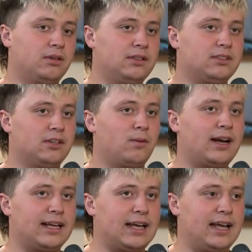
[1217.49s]
And so when I
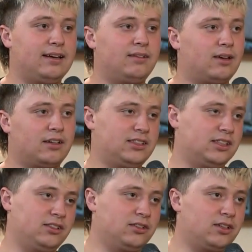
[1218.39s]
can, I'll still
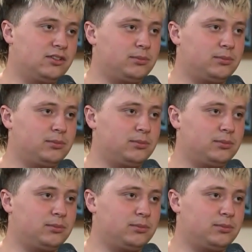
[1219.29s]
do those,